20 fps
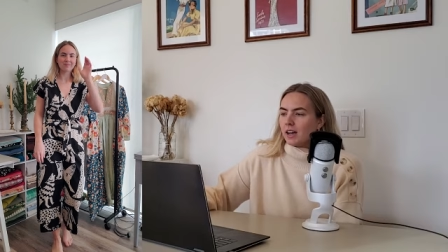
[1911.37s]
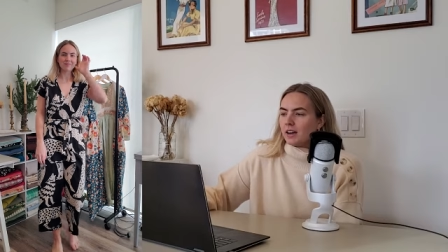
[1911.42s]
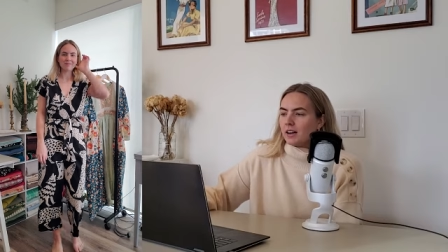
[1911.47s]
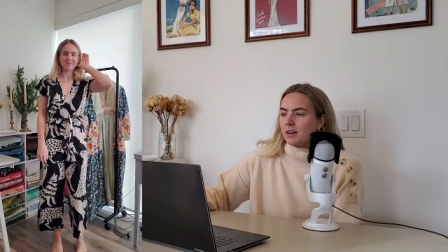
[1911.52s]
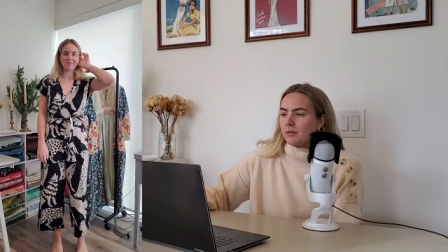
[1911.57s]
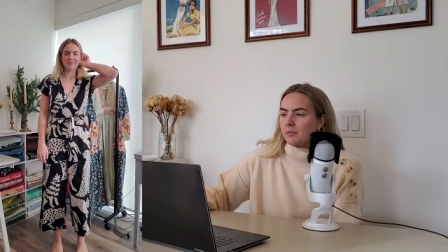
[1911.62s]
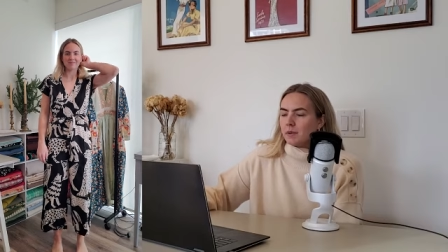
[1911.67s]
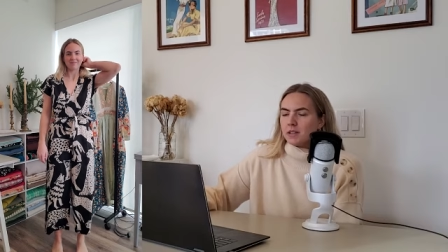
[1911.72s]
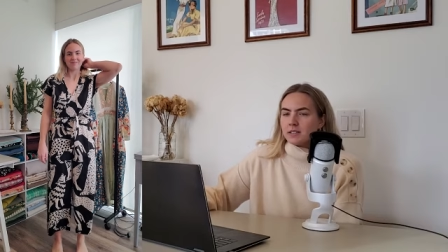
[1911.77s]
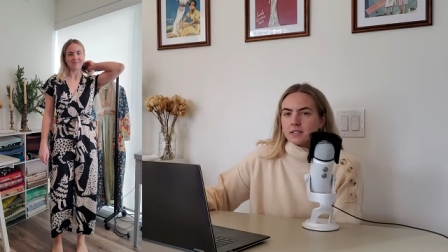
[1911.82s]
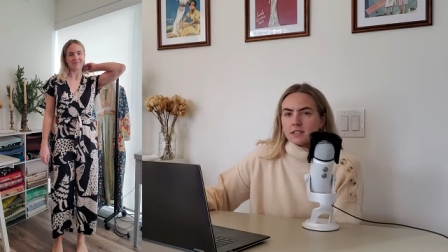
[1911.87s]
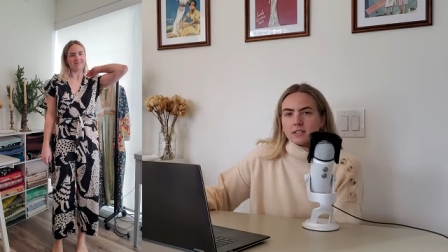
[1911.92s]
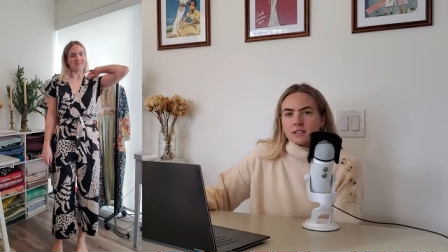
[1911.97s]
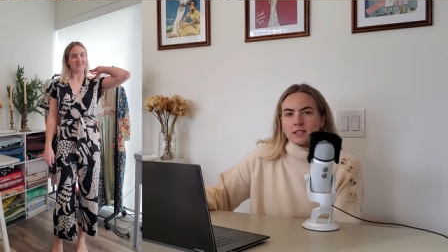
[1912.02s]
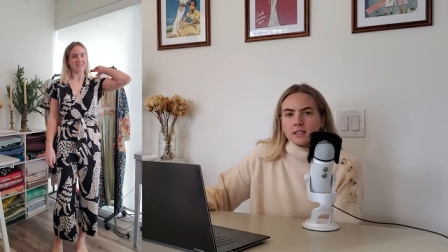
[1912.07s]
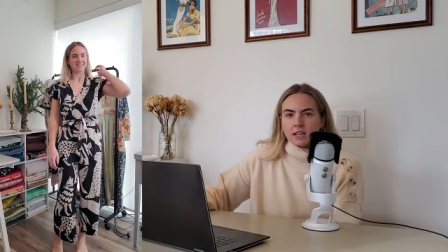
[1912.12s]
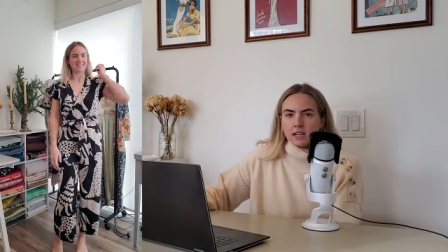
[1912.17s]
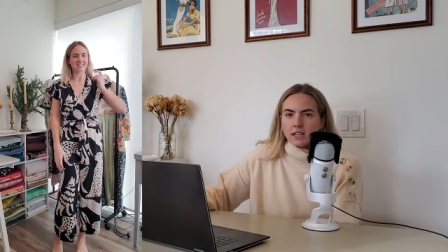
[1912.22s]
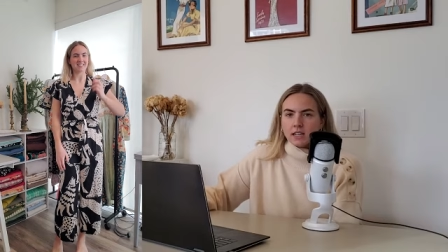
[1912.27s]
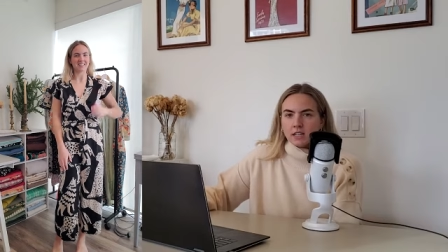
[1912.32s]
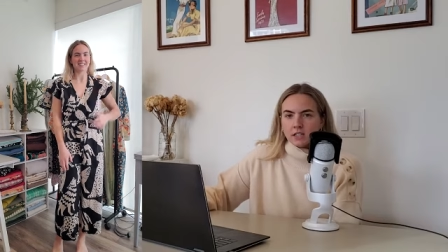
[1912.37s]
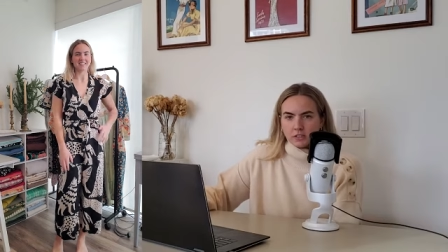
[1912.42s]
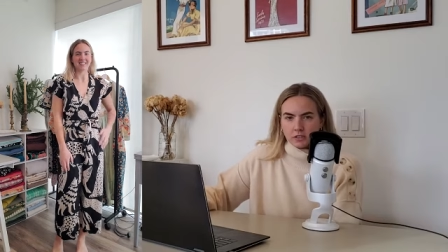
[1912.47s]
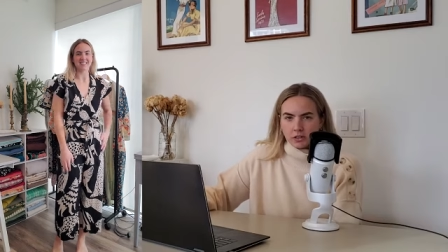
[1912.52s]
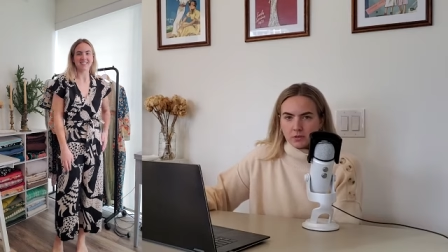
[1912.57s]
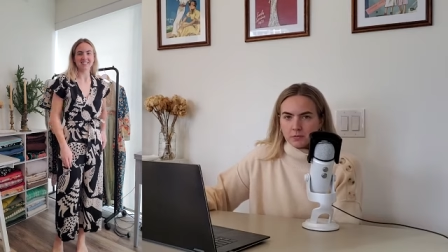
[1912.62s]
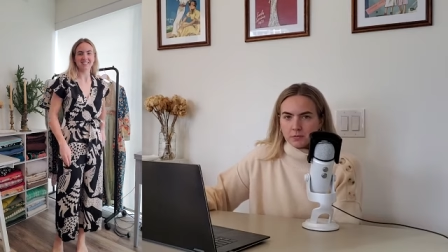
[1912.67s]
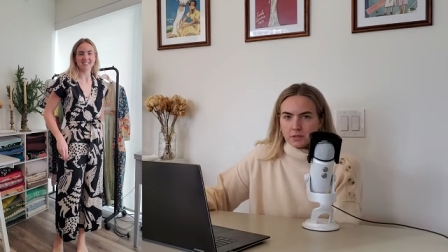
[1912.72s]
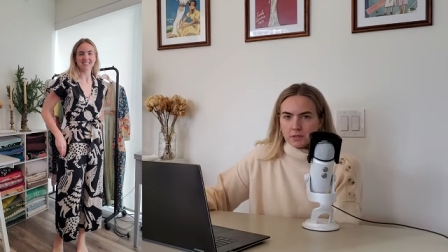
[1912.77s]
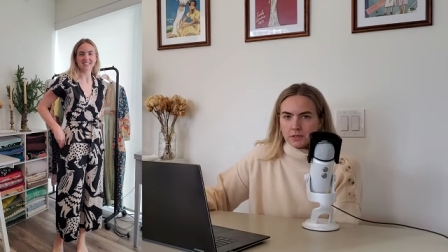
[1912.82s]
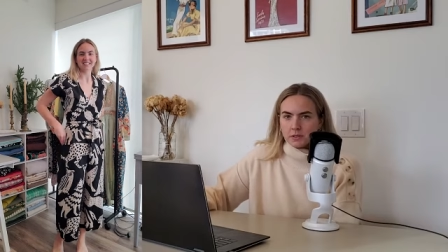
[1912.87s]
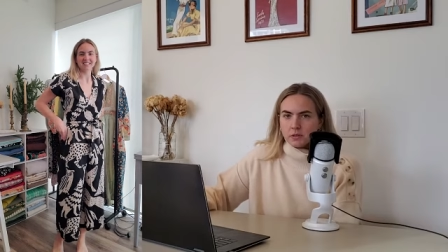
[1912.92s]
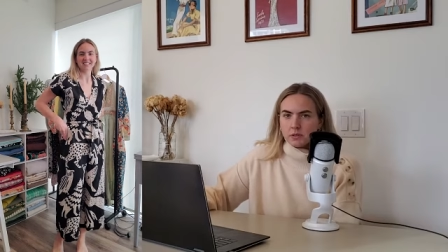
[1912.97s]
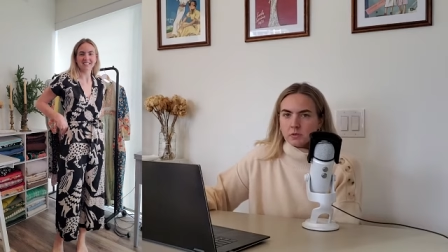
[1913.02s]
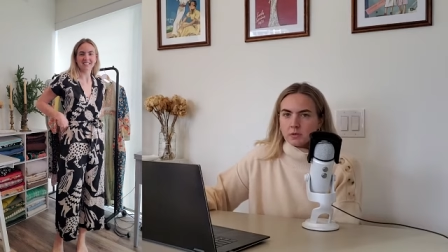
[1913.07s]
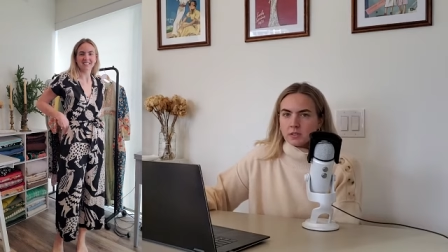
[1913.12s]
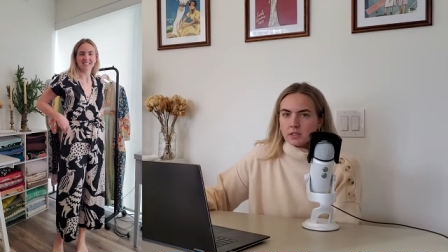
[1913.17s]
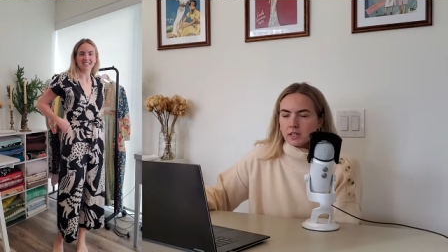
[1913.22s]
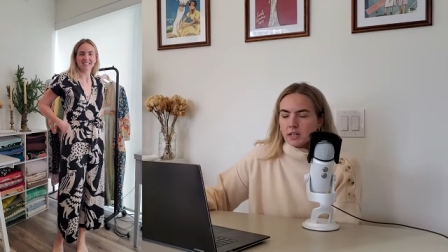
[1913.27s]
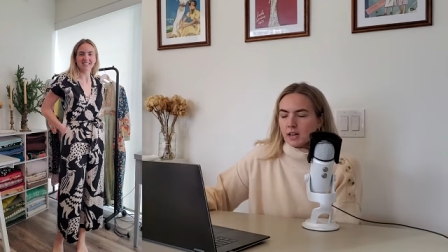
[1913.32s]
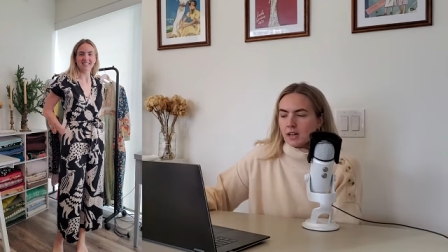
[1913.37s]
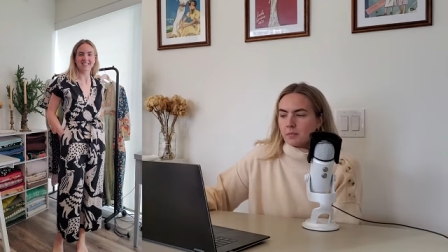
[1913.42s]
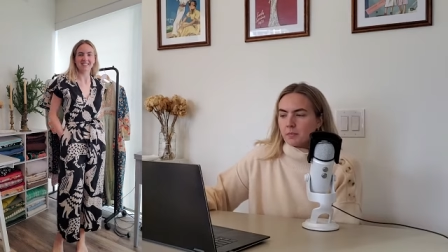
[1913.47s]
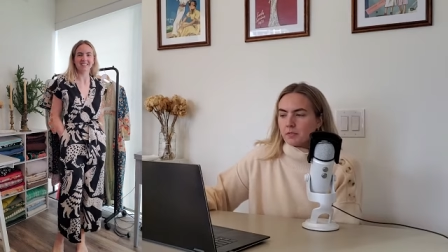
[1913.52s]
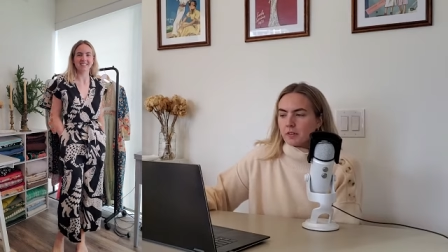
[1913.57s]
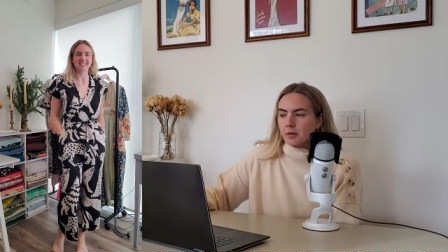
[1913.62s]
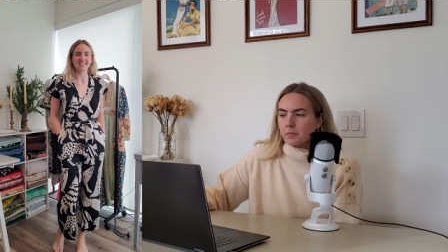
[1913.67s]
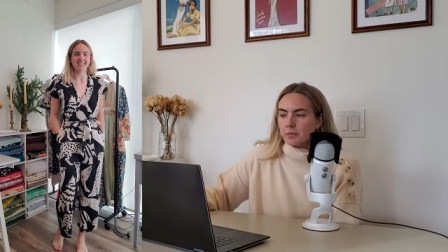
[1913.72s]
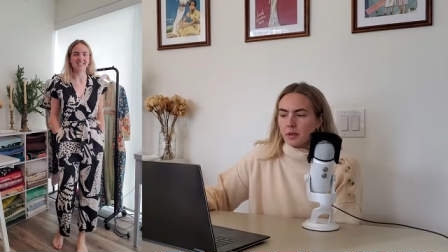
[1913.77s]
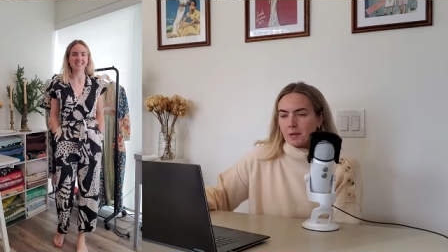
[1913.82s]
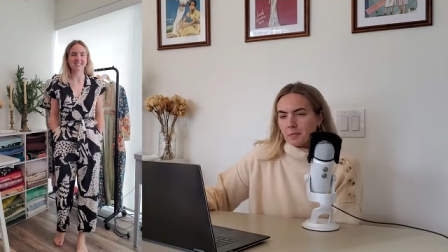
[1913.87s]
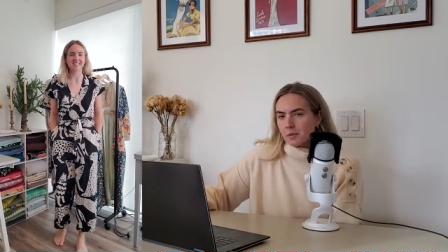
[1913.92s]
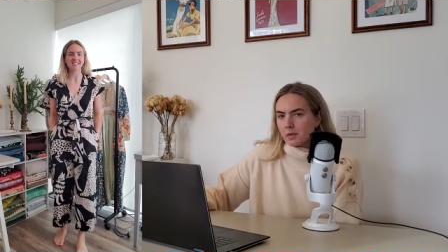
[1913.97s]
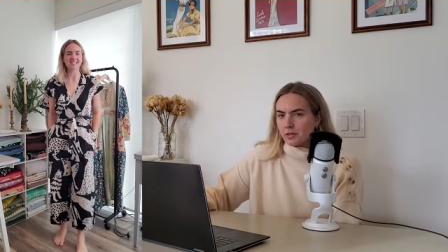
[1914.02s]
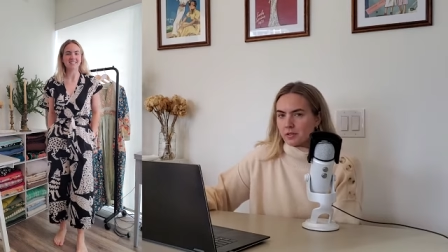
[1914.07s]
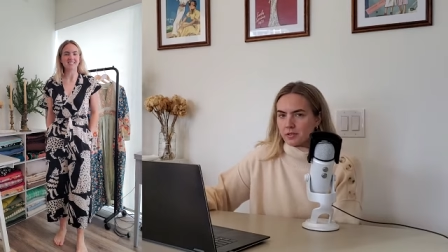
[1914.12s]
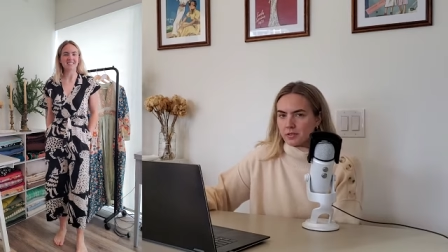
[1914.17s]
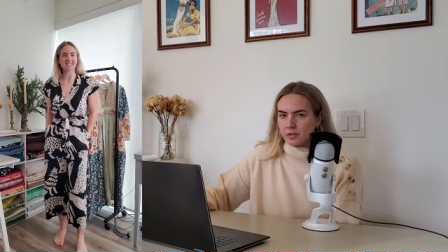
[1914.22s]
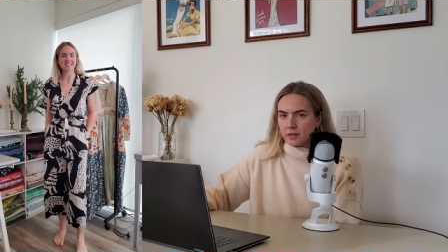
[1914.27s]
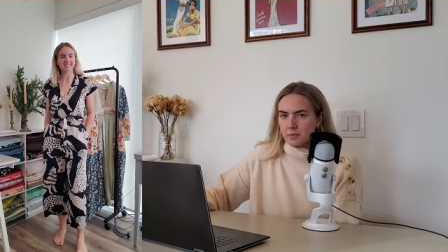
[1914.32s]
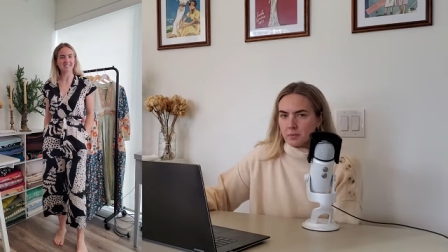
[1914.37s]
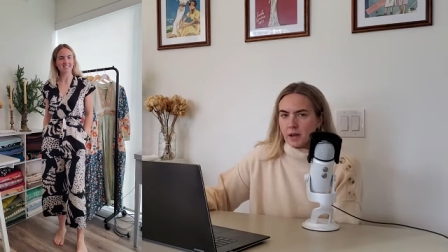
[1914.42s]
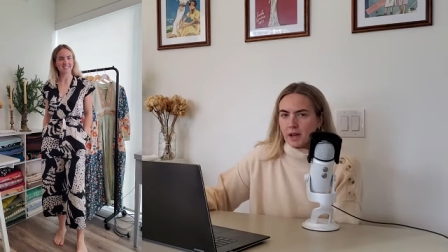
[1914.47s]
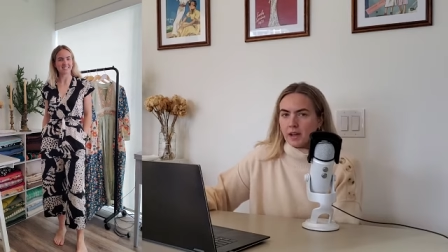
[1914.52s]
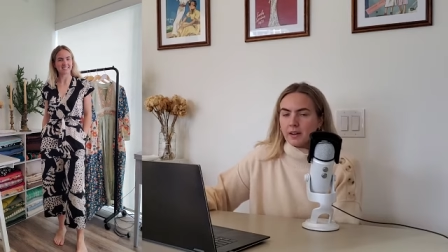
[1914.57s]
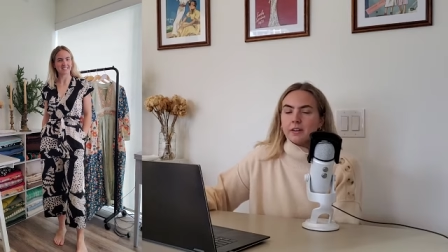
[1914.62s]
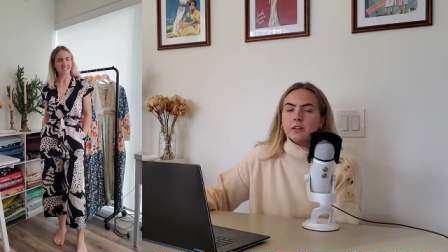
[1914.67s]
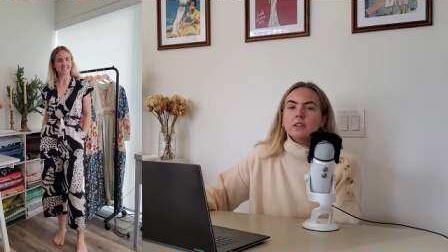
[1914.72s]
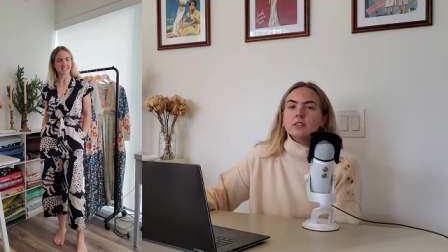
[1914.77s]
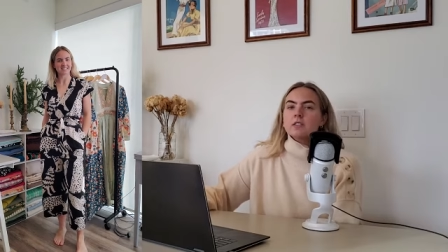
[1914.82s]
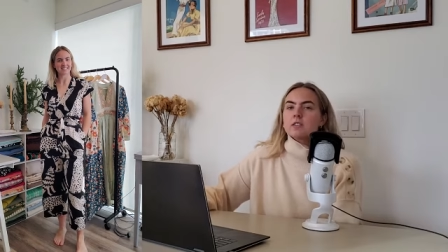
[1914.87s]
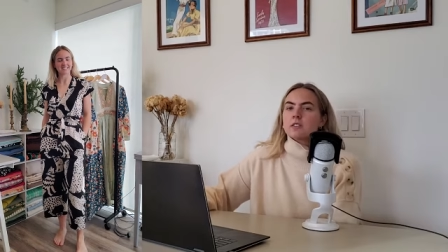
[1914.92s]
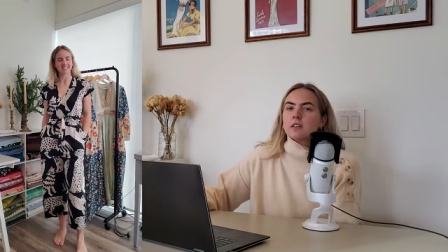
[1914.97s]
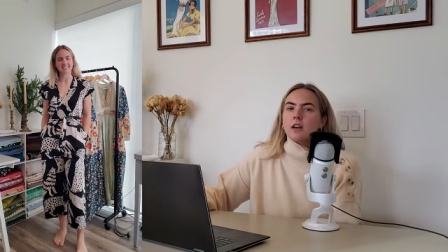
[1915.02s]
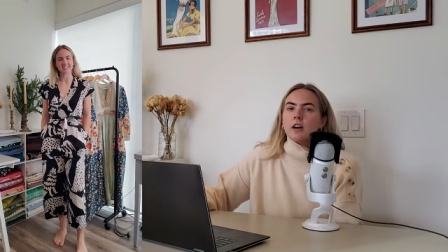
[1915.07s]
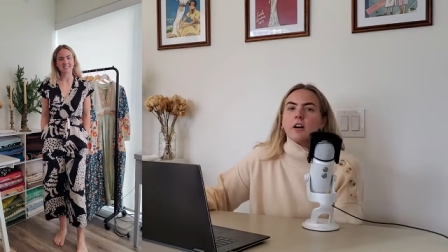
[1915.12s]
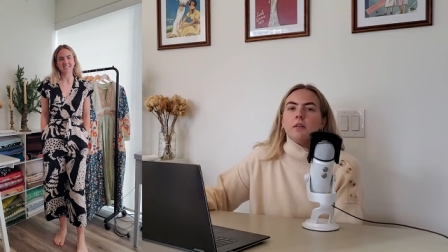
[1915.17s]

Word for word: Um, it's a Zadie jumpsuit, from Paper Theory Patterns.